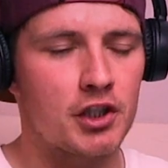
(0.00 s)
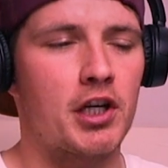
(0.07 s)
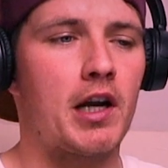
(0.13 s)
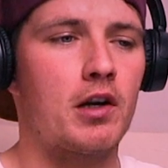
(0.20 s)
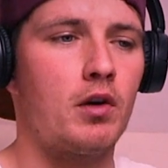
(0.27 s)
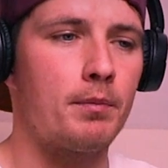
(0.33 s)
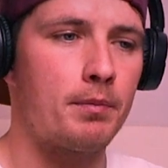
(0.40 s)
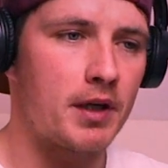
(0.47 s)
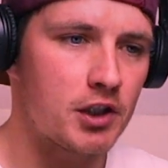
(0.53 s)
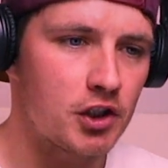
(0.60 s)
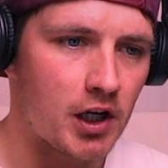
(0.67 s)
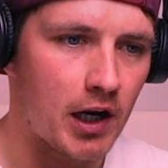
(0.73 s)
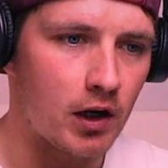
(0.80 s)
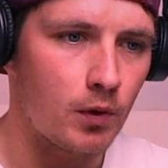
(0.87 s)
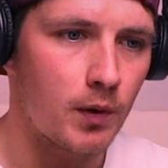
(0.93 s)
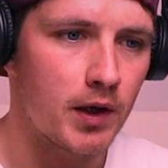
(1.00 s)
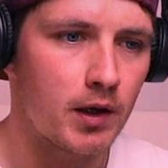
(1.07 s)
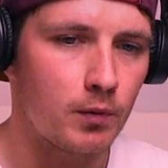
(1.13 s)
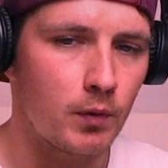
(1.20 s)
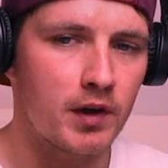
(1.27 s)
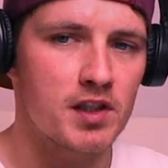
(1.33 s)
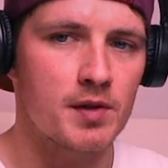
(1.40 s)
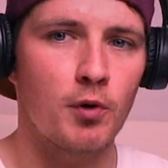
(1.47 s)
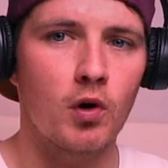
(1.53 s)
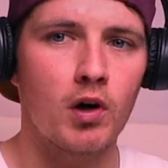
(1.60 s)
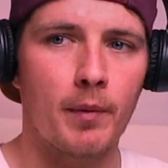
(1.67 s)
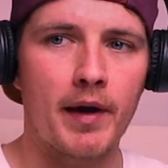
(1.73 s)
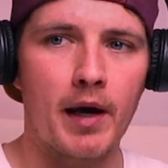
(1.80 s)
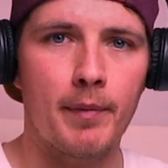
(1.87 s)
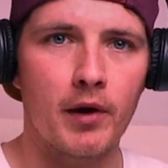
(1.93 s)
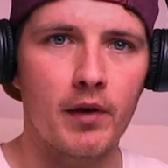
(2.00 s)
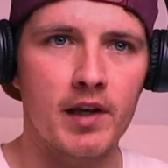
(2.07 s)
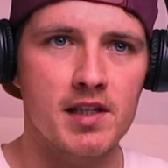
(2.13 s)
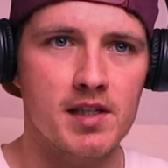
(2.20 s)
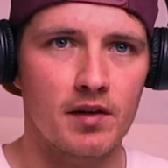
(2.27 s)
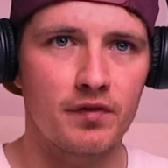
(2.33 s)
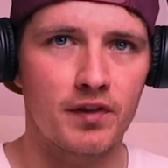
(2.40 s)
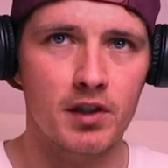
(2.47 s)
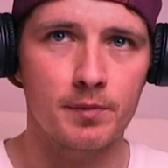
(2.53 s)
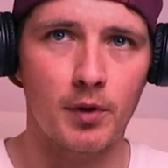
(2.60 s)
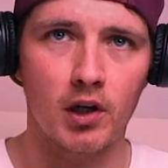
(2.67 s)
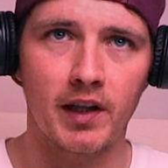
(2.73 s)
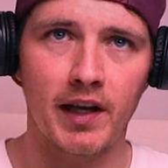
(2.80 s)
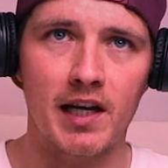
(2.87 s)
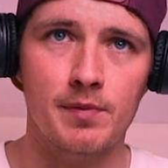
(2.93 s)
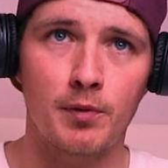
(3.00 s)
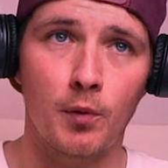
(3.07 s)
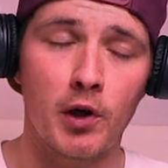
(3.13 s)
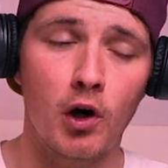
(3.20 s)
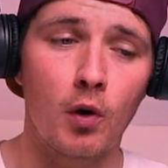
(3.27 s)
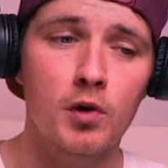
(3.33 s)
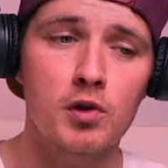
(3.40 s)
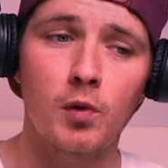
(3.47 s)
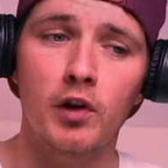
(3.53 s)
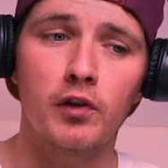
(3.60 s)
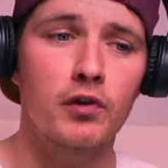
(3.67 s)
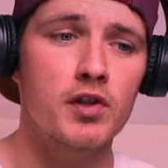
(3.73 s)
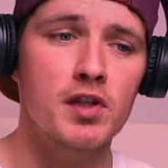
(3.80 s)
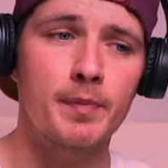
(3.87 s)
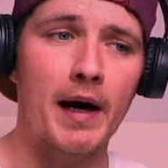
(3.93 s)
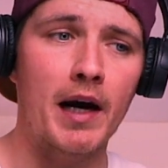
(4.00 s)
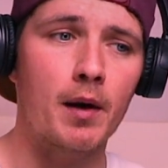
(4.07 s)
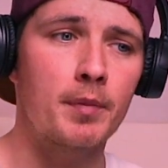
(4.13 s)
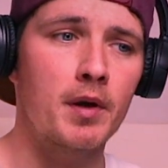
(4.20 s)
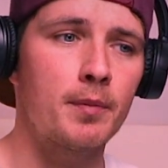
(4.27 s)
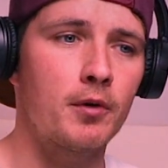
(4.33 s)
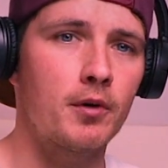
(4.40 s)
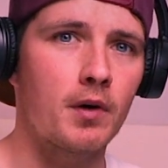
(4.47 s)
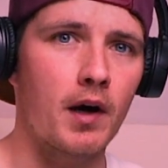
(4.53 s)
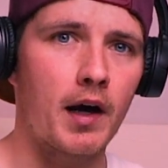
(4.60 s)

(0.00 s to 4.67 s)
channel and Pete's channel, we spoke a bit about this in the first podcast, but we always want to inspire people,